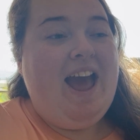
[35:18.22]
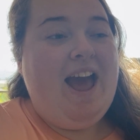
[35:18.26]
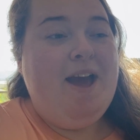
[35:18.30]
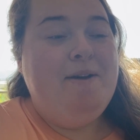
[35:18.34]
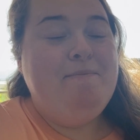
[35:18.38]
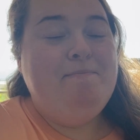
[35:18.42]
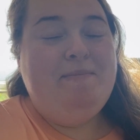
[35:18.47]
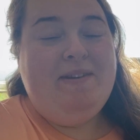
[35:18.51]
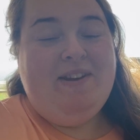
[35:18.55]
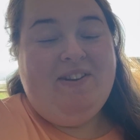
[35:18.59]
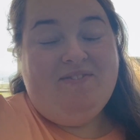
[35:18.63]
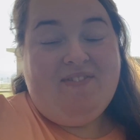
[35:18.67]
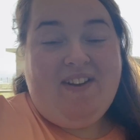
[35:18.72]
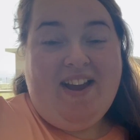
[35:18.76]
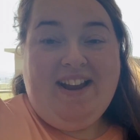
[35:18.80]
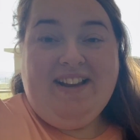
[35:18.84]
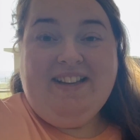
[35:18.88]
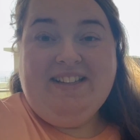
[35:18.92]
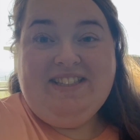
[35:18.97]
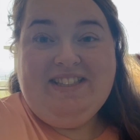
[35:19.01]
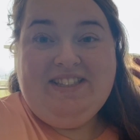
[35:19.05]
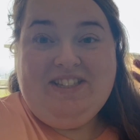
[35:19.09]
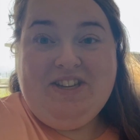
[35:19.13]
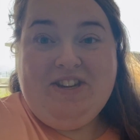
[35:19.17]
Big
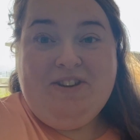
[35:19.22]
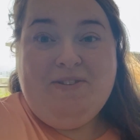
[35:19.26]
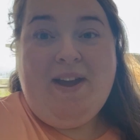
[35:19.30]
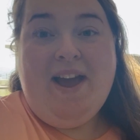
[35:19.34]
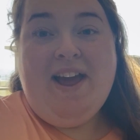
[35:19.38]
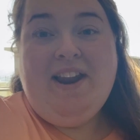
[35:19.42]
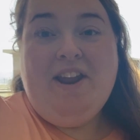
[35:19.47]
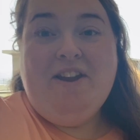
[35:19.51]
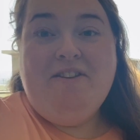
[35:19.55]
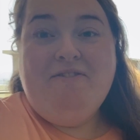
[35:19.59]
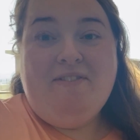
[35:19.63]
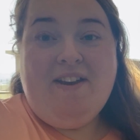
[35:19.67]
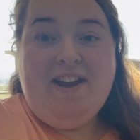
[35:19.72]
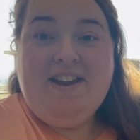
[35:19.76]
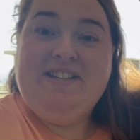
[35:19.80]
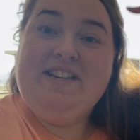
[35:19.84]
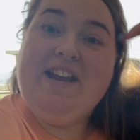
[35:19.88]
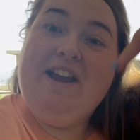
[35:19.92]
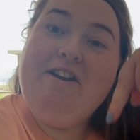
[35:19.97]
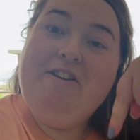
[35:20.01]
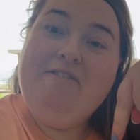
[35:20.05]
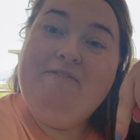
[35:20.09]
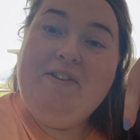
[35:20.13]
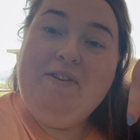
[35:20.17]
thanks to HelloFresh.
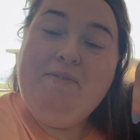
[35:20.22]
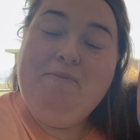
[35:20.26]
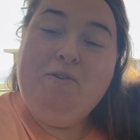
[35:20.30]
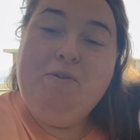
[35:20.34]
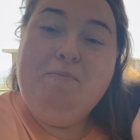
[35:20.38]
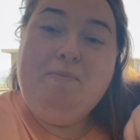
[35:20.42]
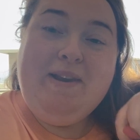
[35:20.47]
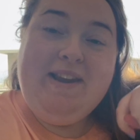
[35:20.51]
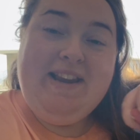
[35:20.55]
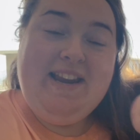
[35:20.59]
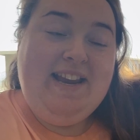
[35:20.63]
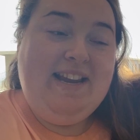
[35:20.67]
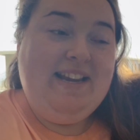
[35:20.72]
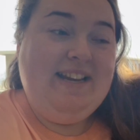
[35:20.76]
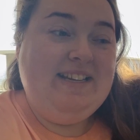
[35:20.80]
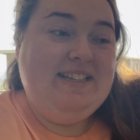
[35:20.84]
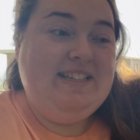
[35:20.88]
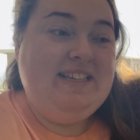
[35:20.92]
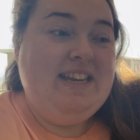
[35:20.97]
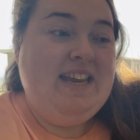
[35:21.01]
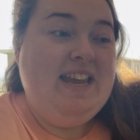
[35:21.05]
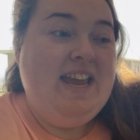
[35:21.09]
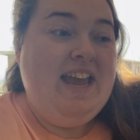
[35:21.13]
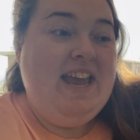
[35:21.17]
Everything will be
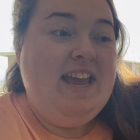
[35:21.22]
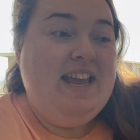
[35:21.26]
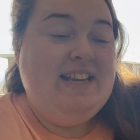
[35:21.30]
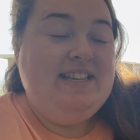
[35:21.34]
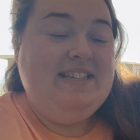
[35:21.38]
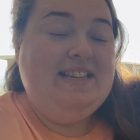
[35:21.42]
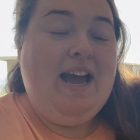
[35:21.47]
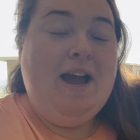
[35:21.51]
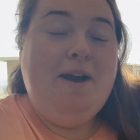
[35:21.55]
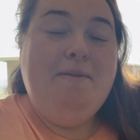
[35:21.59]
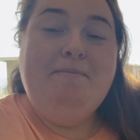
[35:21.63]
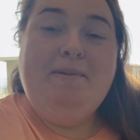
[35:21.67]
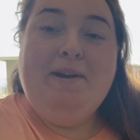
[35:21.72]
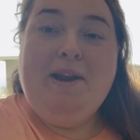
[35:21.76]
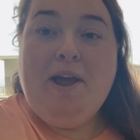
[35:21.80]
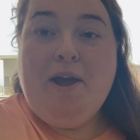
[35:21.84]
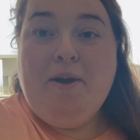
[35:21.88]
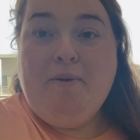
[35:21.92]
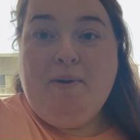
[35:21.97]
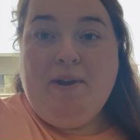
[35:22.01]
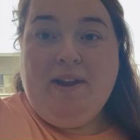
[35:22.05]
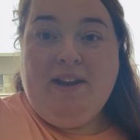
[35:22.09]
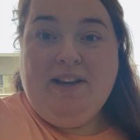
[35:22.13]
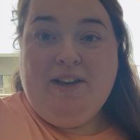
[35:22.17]
linked down
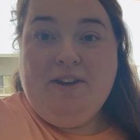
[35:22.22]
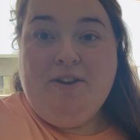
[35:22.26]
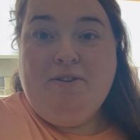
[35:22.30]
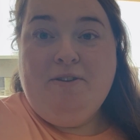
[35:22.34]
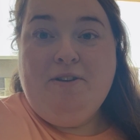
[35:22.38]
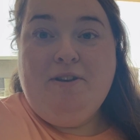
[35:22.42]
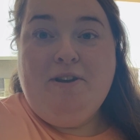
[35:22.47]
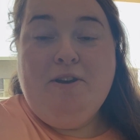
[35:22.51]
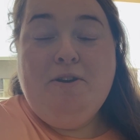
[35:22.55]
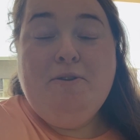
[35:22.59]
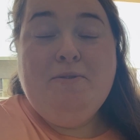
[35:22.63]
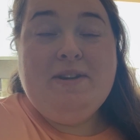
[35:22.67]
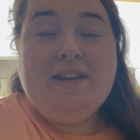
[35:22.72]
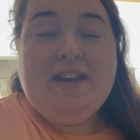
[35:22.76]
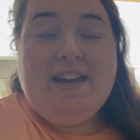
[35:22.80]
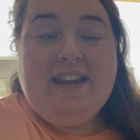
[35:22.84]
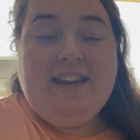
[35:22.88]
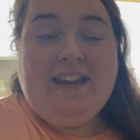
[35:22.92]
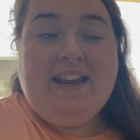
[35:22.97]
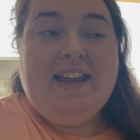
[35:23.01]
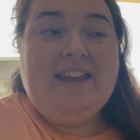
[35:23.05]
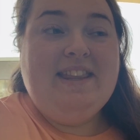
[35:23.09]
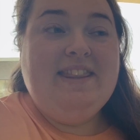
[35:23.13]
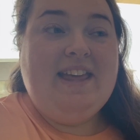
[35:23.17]
below,
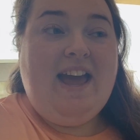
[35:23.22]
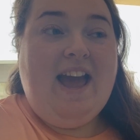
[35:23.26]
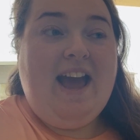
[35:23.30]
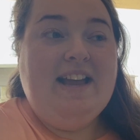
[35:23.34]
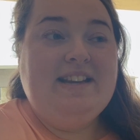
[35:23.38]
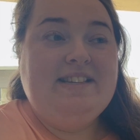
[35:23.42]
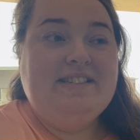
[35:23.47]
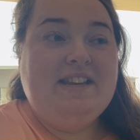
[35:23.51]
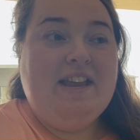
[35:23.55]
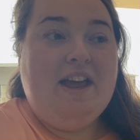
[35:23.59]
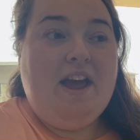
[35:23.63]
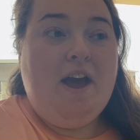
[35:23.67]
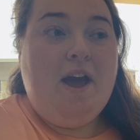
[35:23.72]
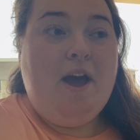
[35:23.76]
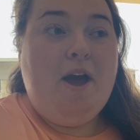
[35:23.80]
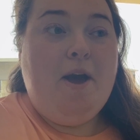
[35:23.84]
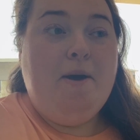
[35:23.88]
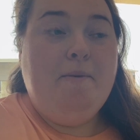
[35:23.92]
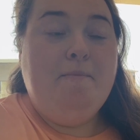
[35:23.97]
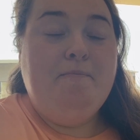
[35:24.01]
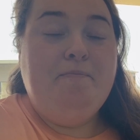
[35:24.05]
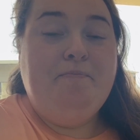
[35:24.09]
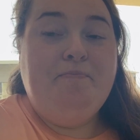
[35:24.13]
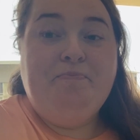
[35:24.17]
including that
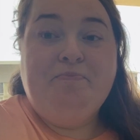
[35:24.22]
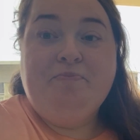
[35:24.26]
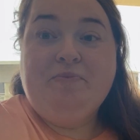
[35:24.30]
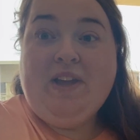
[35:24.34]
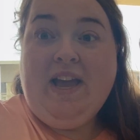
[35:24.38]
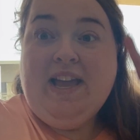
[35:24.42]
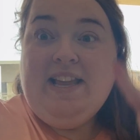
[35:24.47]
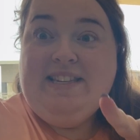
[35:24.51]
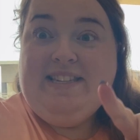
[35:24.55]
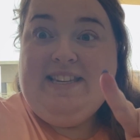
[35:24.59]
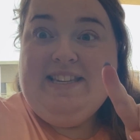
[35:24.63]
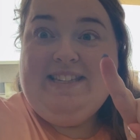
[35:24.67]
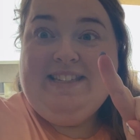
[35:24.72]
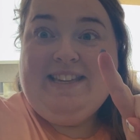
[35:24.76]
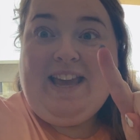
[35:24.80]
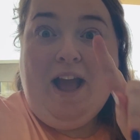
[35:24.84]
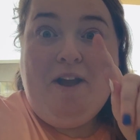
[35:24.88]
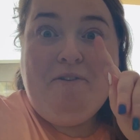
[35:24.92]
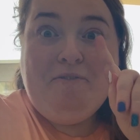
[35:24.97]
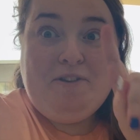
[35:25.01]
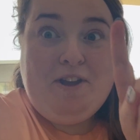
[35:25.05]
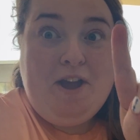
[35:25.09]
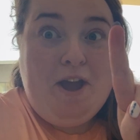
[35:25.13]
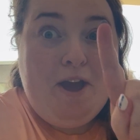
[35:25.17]

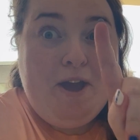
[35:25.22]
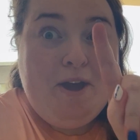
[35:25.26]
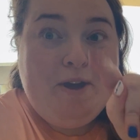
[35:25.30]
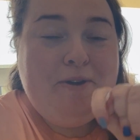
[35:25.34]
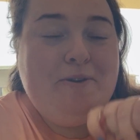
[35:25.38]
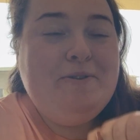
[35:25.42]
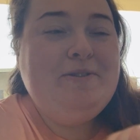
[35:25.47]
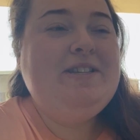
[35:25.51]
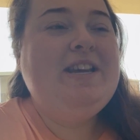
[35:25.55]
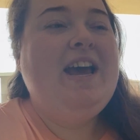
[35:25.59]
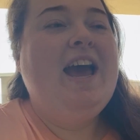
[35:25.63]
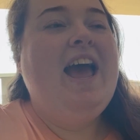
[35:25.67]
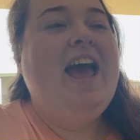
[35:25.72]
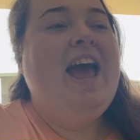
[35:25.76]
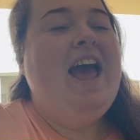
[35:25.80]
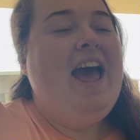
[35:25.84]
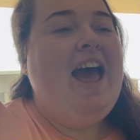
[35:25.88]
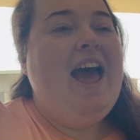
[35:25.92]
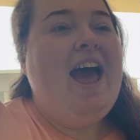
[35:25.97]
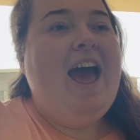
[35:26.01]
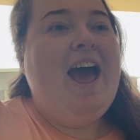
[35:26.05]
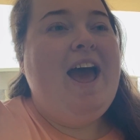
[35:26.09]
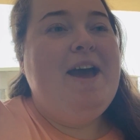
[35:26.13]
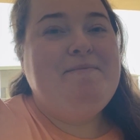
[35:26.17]
discount code.
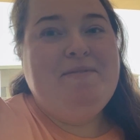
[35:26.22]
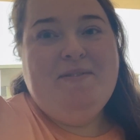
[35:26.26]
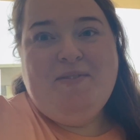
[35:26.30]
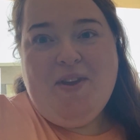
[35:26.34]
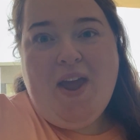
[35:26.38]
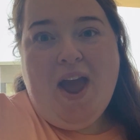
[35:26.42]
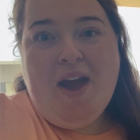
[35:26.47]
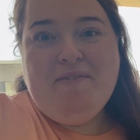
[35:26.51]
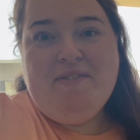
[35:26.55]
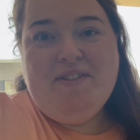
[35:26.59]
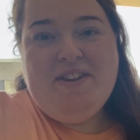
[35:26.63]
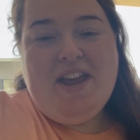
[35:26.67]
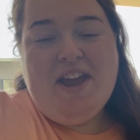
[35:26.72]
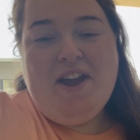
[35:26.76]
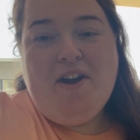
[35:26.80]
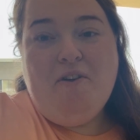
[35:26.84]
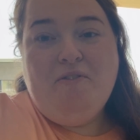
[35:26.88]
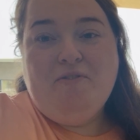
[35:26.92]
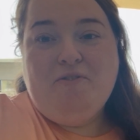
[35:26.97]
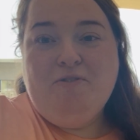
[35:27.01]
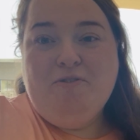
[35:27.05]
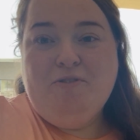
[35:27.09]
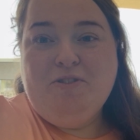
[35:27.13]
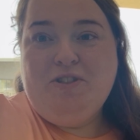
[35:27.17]
If you haven't yet,
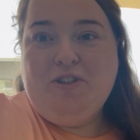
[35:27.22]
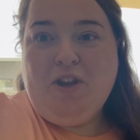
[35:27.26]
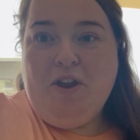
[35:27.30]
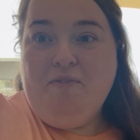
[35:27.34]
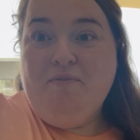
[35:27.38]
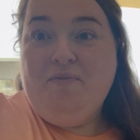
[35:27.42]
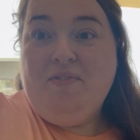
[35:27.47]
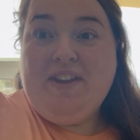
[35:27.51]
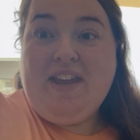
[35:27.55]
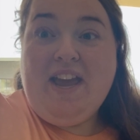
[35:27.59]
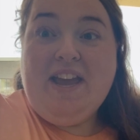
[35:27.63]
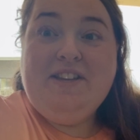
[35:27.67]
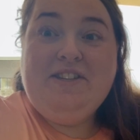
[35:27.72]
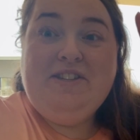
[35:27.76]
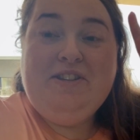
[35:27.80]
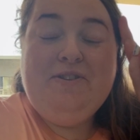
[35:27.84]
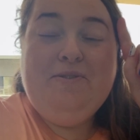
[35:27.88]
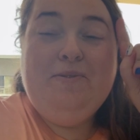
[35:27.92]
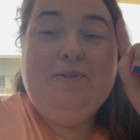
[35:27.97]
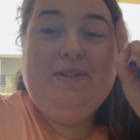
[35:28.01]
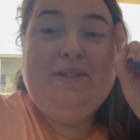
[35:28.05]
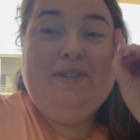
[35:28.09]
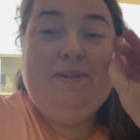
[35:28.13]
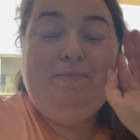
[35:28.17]
of course, don't forget
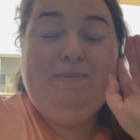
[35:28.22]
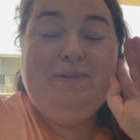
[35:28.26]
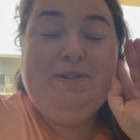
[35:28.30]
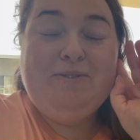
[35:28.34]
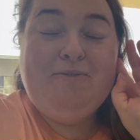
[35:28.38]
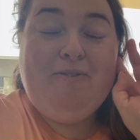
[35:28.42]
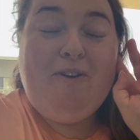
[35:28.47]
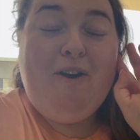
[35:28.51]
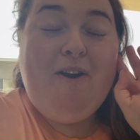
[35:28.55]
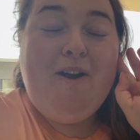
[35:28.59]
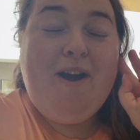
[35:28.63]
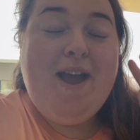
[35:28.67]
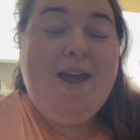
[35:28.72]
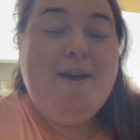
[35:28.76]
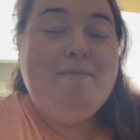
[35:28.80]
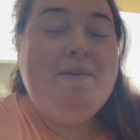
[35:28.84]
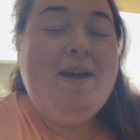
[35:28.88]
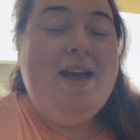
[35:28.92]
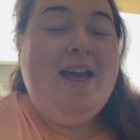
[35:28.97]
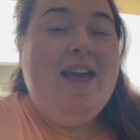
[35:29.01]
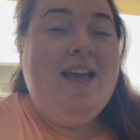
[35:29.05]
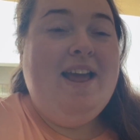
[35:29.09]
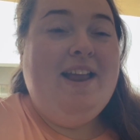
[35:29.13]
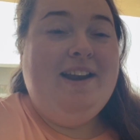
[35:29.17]
to subscribe,
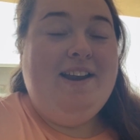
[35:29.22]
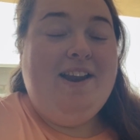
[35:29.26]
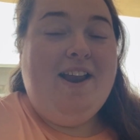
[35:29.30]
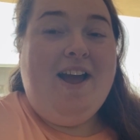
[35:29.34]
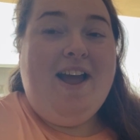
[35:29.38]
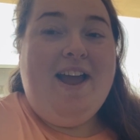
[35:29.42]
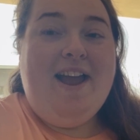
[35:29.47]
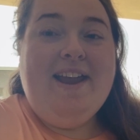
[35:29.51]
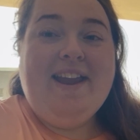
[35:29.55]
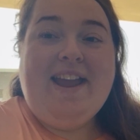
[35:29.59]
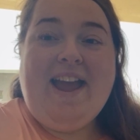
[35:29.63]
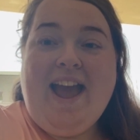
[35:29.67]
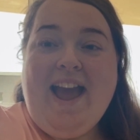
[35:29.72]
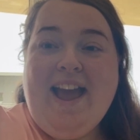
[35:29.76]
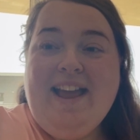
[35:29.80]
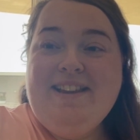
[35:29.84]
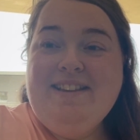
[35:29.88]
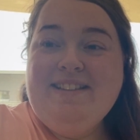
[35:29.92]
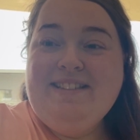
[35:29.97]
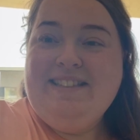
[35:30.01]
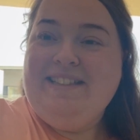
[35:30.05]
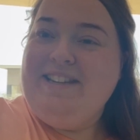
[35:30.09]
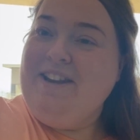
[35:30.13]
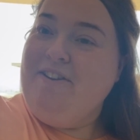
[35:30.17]
like, and
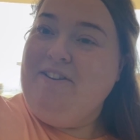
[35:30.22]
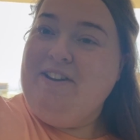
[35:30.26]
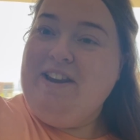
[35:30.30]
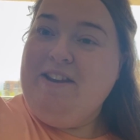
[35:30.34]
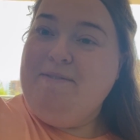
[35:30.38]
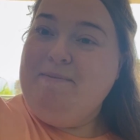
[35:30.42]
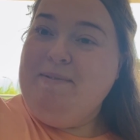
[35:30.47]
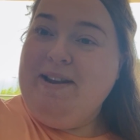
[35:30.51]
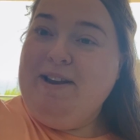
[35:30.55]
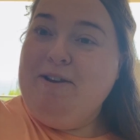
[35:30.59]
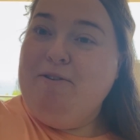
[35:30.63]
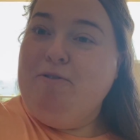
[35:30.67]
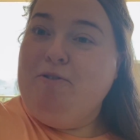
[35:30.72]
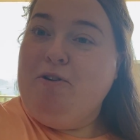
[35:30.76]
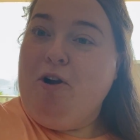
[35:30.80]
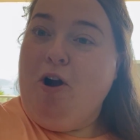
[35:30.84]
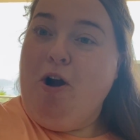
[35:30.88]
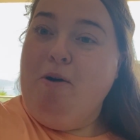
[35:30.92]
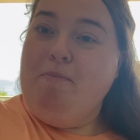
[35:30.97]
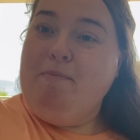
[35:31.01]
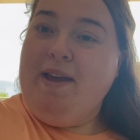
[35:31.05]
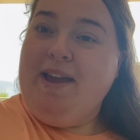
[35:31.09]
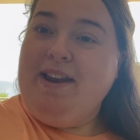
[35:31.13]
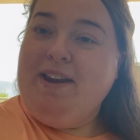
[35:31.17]
just, you know, leave me a little
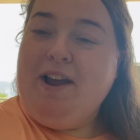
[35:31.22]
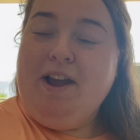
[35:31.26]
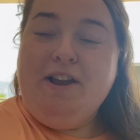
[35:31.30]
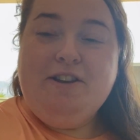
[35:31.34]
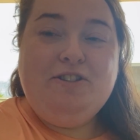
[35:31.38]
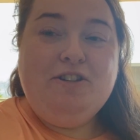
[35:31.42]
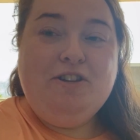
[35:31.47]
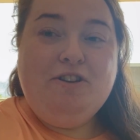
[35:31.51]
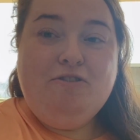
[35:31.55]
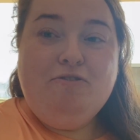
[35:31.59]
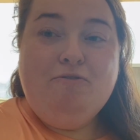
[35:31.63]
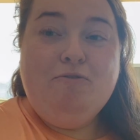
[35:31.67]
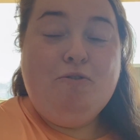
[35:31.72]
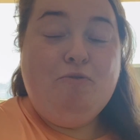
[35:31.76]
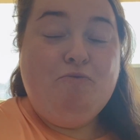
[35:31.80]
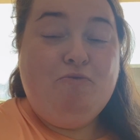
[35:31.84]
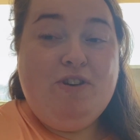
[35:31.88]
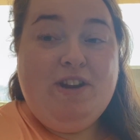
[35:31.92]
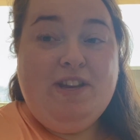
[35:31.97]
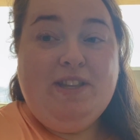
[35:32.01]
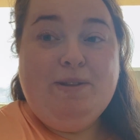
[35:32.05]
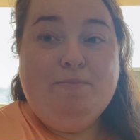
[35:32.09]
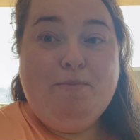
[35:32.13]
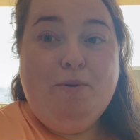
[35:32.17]
comment. I do
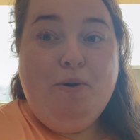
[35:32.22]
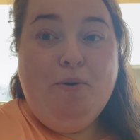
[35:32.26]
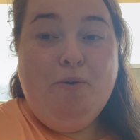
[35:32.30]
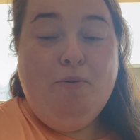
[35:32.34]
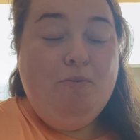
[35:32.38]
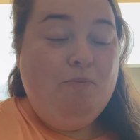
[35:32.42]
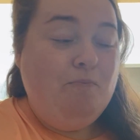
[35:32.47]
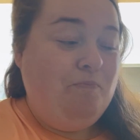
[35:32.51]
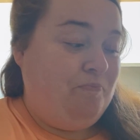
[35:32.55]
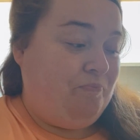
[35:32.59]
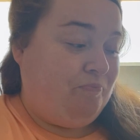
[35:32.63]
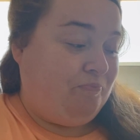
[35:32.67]
read them all.